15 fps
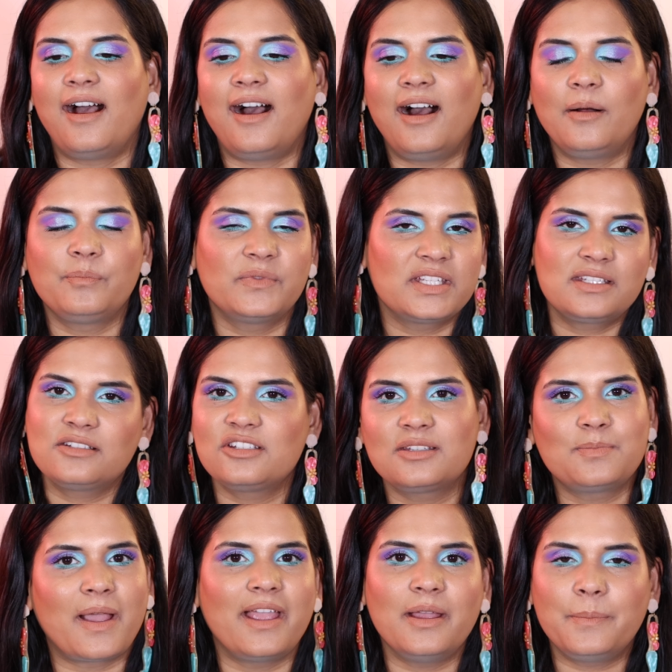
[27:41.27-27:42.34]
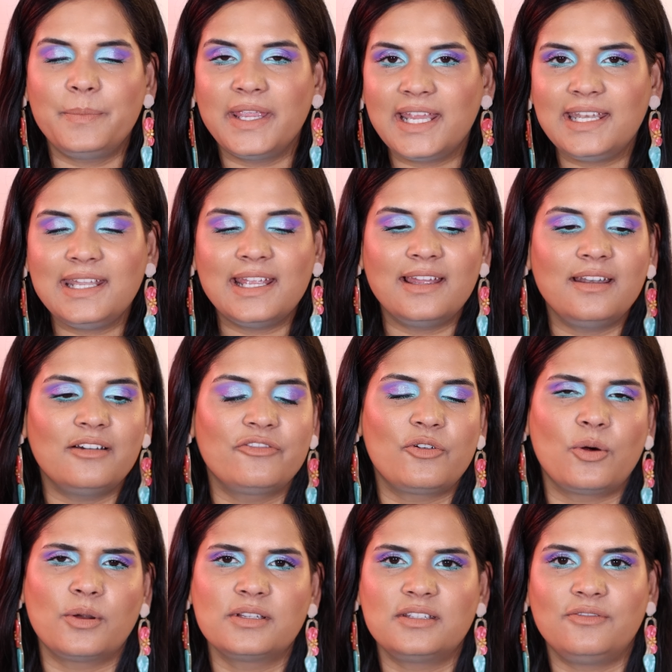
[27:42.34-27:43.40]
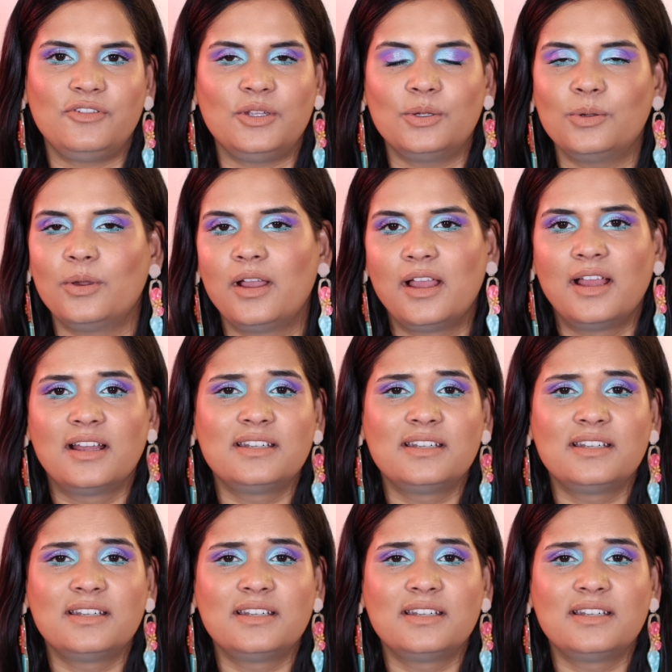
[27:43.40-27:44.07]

Um, this is just my opinion. Of course, if you